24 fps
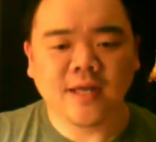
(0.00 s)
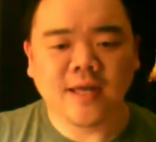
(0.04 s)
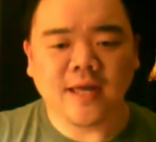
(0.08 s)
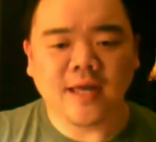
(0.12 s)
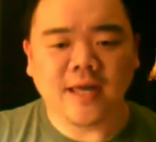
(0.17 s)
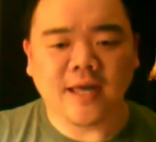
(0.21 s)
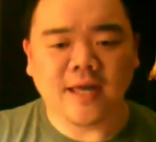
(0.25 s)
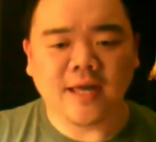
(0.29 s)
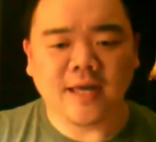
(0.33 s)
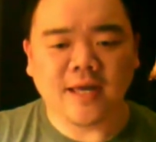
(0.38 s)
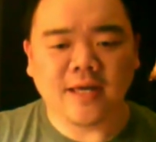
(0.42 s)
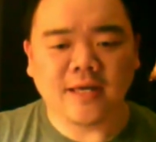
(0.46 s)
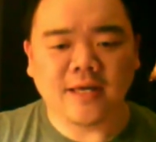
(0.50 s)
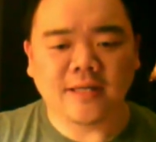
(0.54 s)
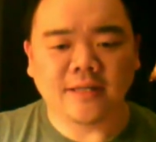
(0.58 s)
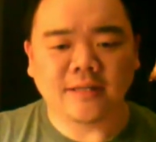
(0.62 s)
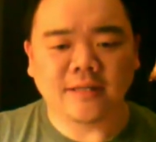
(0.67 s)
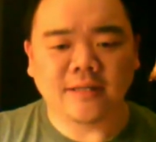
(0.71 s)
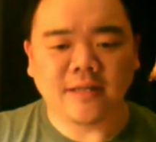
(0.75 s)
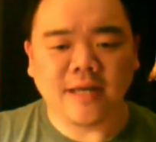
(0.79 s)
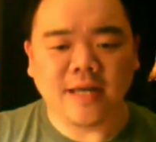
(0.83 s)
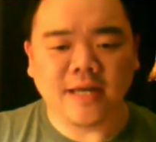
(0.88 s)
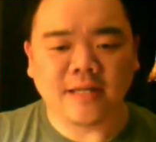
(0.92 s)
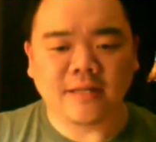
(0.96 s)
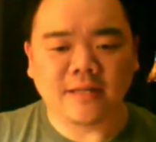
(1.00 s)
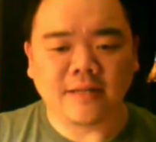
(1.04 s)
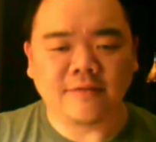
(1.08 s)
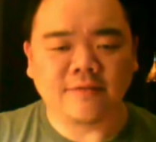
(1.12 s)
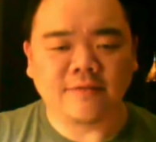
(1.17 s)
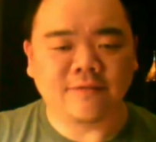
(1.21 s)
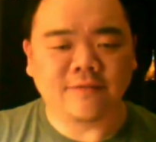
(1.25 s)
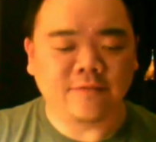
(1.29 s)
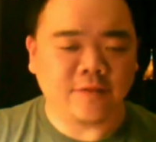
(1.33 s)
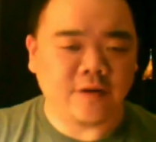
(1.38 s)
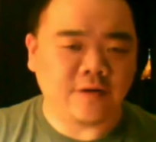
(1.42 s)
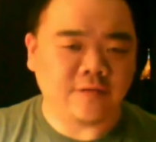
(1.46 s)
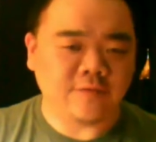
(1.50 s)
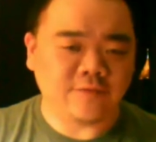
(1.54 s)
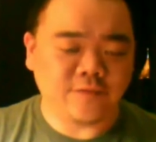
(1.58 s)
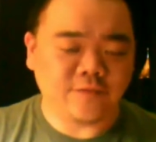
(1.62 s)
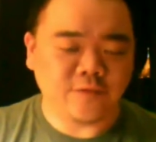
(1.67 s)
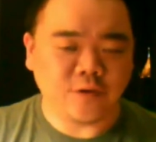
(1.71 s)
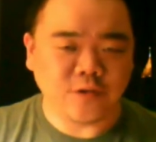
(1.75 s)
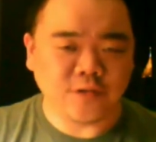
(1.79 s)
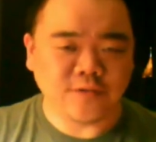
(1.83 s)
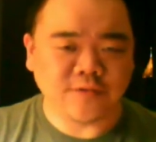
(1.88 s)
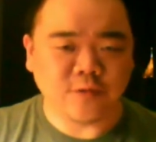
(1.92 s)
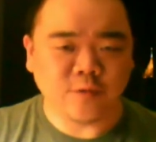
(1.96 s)
And for
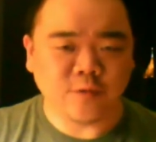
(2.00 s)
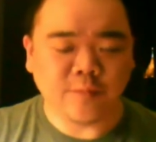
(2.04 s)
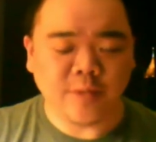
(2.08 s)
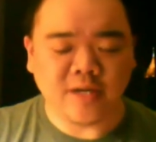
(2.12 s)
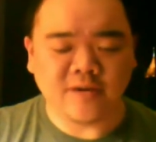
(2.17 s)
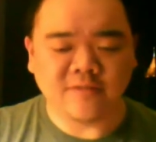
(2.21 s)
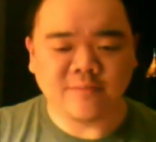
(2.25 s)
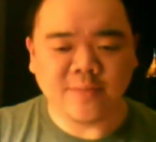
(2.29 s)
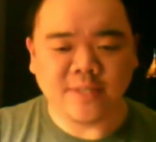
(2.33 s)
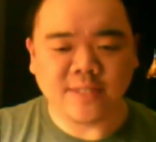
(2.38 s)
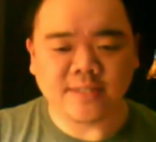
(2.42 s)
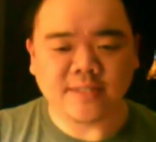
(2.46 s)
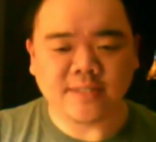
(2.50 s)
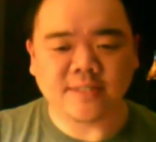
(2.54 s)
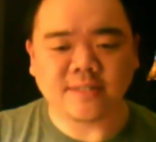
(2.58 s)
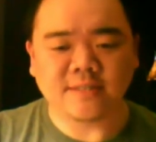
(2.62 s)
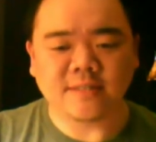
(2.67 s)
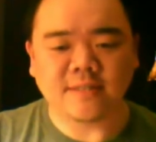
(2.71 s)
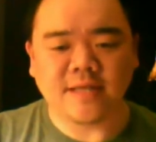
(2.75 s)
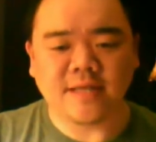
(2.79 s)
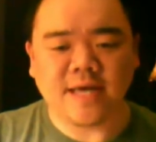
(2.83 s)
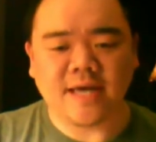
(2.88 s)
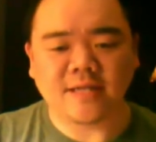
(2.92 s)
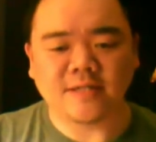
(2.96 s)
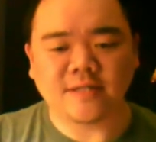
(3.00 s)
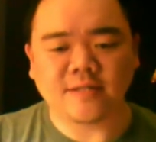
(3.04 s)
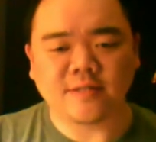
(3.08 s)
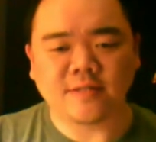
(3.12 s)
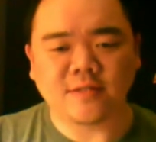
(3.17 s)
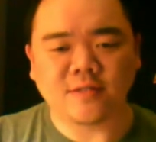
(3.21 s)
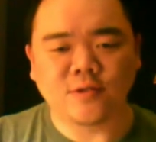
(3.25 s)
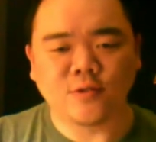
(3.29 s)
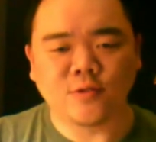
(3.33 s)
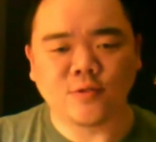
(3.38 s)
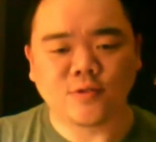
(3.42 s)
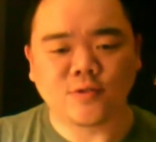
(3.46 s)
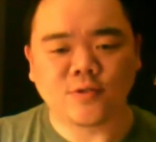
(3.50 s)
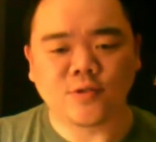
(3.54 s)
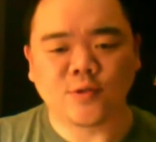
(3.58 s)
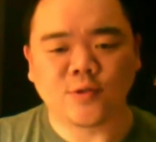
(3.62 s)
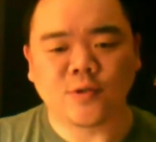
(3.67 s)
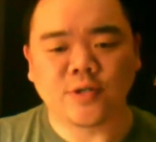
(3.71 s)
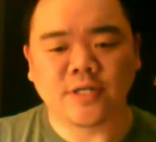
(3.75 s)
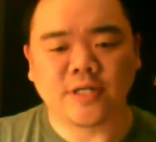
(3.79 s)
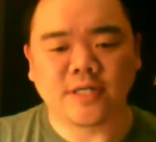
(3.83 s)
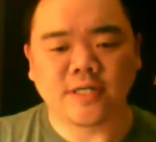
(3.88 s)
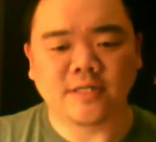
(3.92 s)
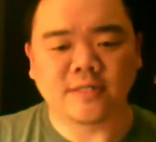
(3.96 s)
those of you who might have missed that news
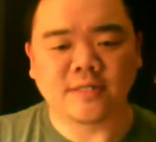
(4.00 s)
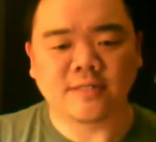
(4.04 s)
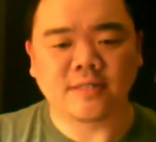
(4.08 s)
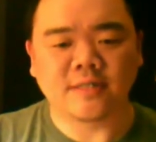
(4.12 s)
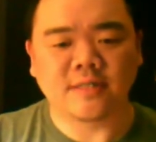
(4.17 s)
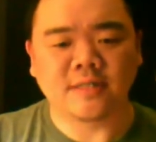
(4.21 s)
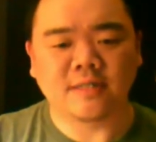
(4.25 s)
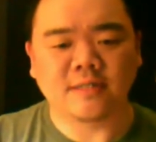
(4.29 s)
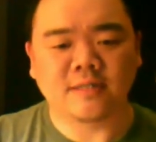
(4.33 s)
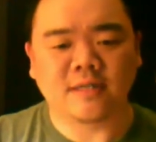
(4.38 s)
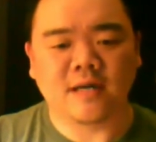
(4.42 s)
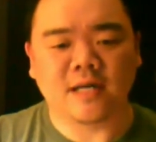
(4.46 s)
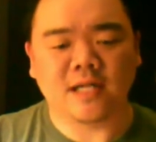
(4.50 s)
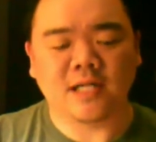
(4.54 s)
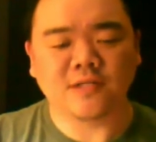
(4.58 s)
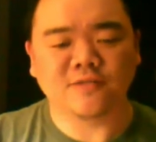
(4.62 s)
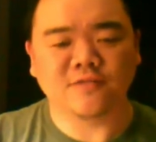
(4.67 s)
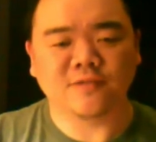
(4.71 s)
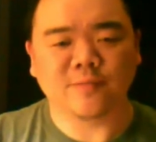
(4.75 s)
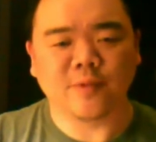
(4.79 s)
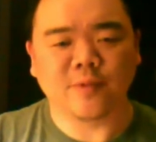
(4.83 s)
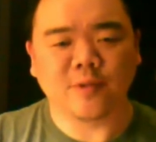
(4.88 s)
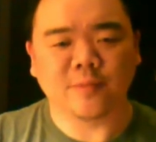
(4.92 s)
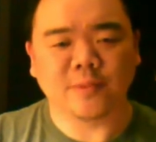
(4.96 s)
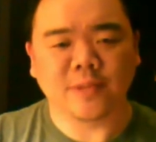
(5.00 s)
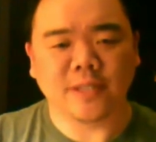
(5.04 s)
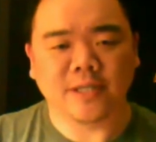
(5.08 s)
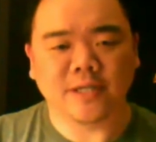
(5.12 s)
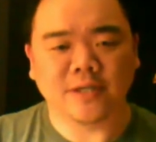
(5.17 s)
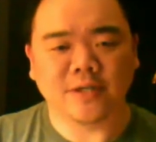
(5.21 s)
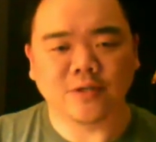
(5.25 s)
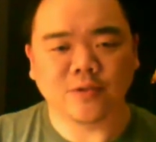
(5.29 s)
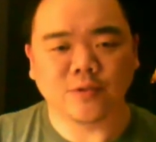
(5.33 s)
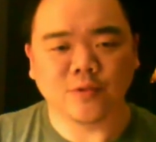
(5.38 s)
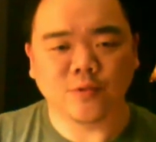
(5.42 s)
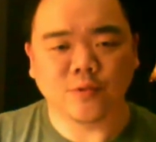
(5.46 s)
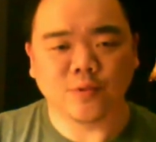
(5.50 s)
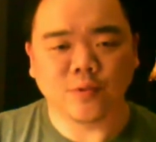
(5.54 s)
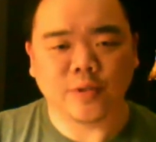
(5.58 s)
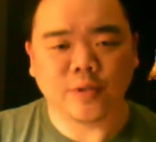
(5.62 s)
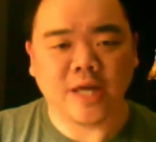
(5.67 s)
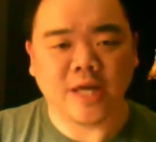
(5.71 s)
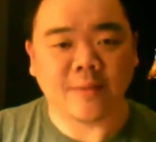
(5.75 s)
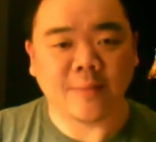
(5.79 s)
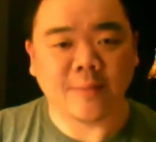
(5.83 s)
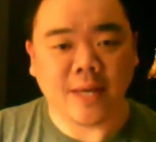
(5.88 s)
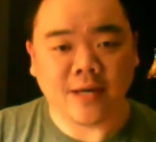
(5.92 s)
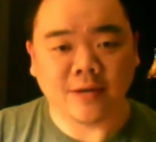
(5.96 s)
story, he's the college football player who
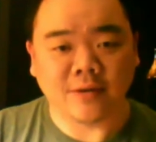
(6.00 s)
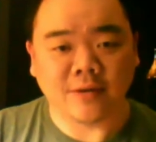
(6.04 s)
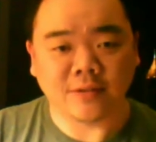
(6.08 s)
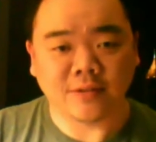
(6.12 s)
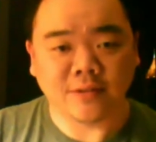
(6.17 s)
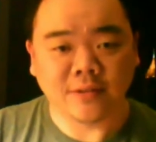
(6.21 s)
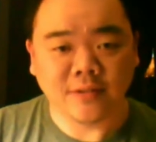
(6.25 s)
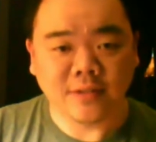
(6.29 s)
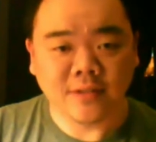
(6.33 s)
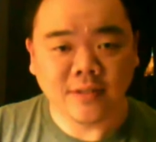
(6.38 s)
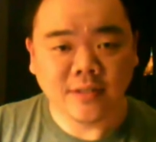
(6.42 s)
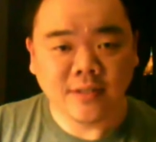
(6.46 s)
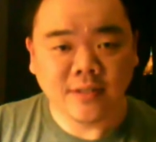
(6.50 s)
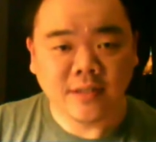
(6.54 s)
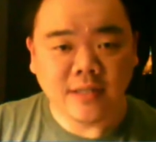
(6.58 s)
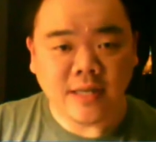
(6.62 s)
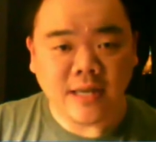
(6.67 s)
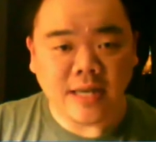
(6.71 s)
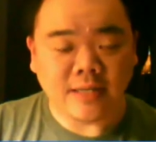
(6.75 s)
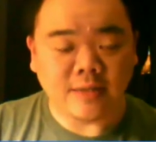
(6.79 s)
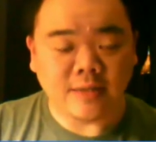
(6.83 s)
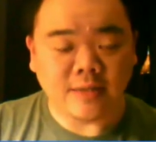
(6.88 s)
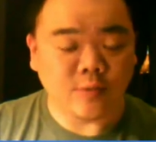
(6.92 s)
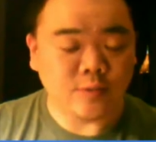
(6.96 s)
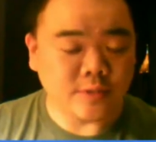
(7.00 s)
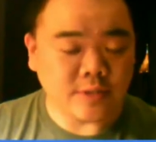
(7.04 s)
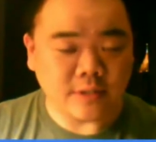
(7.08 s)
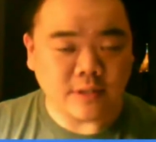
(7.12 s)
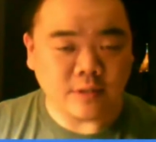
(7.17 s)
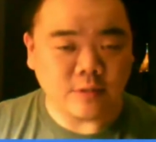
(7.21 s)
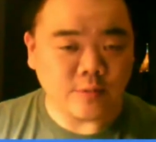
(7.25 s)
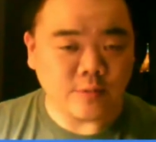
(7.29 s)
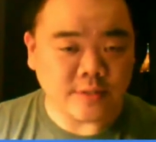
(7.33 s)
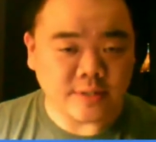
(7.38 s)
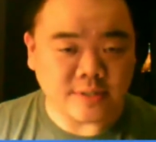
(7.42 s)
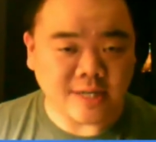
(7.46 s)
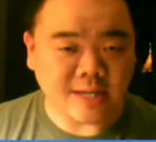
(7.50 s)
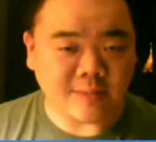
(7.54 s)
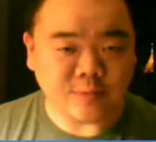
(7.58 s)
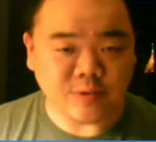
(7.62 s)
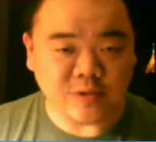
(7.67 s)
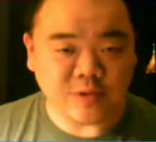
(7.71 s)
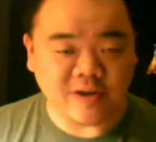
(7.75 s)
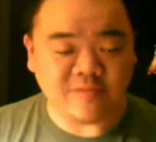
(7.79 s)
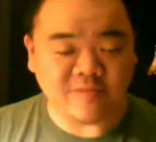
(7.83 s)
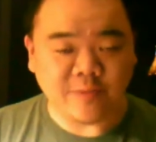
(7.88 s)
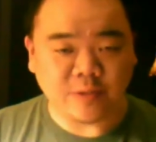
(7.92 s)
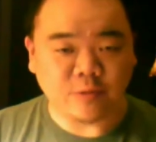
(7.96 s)
came out and who's a top
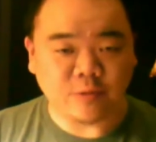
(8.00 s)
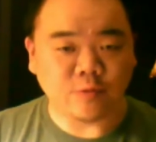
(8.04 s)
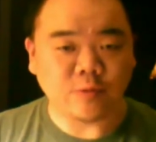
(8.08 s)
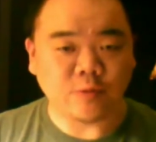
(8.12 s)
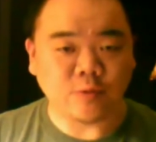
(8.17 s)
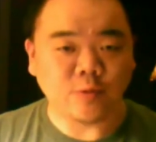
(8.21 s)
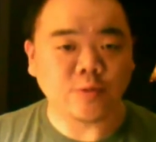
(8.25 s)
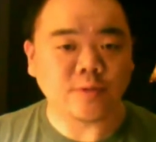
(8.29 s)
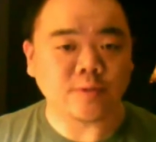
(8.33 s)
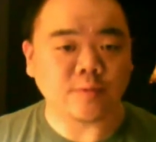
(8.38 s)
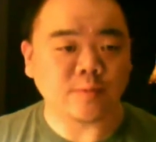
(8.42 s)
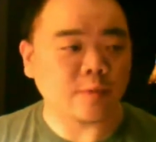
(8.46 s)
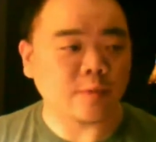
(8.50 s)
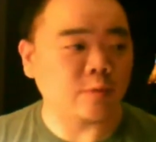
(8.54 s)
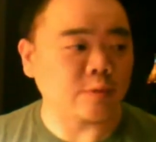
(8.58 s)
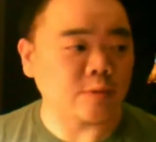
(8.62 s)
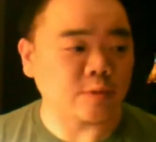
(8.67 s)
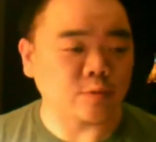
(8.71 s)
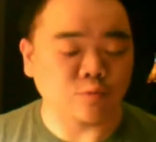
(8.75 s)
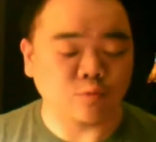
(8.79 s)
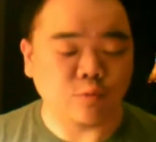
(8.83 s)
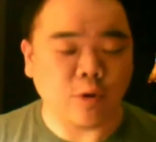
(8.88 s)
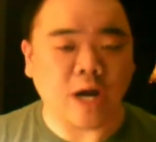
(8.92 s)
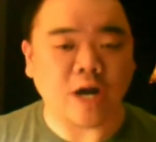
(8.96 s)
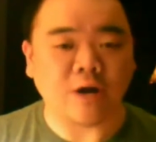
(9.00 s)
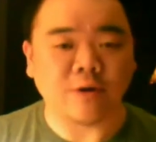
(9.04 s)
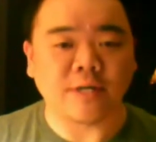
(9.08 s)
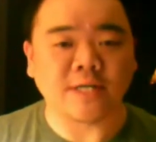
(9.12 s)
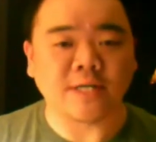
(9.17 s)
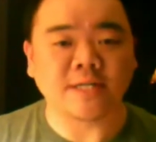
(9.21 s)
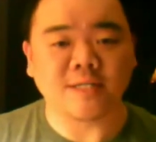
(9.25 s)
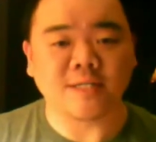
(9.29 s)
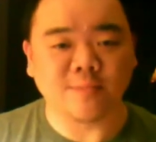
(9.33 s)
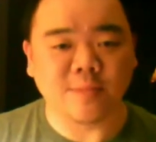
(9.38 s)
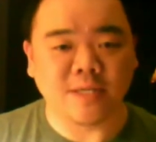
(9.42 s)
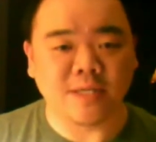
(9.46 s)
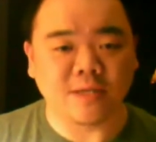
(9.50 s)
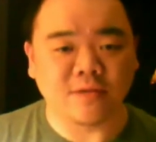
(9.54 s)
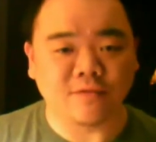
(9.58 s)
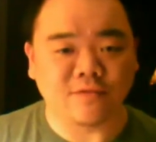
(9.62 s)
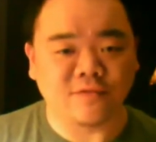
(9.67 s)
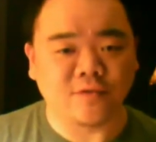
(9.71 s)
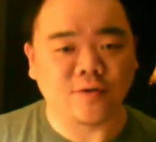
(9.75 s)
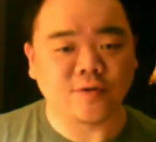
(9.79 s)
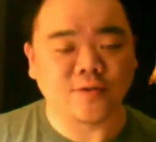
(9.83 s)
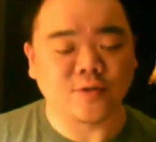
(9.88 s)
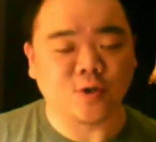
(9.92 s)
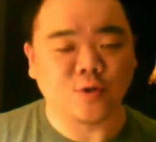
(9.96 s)
draft pick who was raring to be the
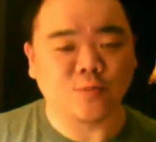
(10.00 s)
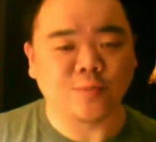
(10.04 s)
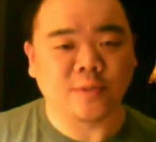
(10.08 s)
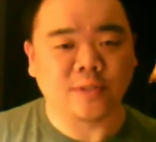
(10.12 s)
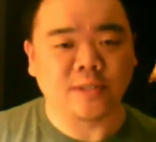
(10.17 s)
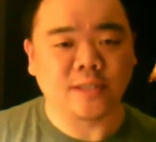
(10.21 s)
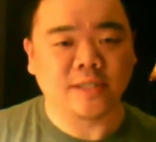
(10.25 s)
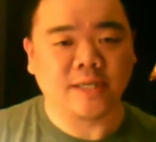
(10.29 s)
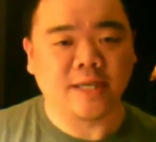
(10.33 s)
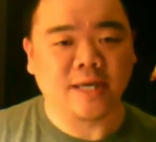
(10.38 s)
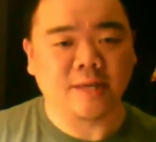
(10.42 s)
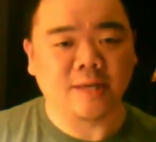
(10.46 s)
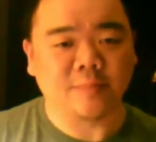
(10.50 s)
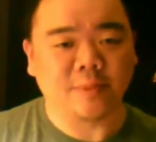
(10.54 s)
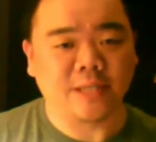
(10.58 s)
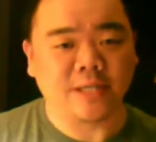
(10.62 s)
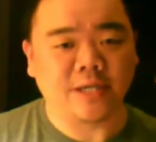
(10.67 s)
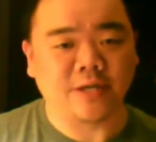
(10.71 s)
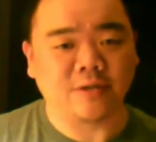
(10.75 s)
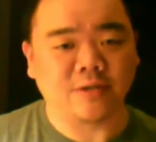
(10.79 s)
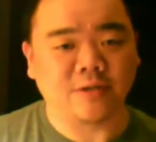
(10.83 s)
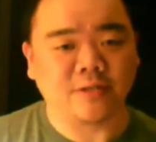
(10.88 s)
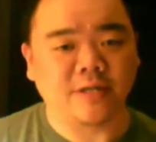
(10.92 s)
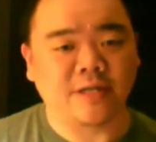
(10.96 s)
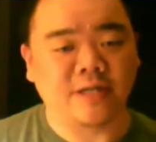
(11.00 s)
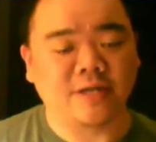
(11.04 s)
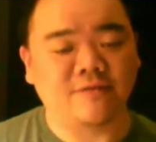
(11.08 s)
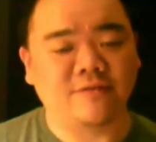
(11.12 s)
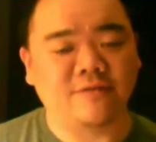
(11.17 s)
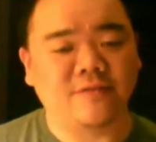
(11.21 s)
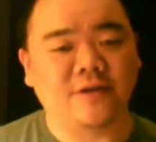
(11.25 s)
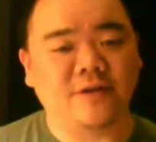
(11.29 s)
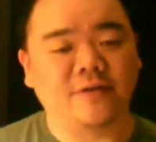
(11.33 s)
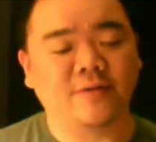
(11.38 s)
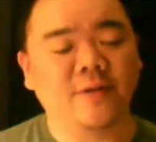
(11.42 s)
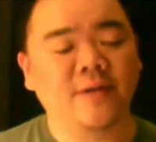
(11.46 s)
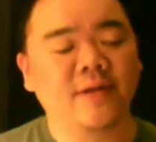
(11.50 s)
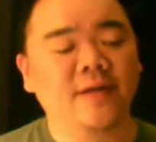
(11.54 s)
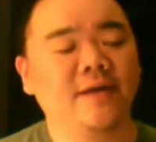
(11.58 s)
first openly gay player in the NFL.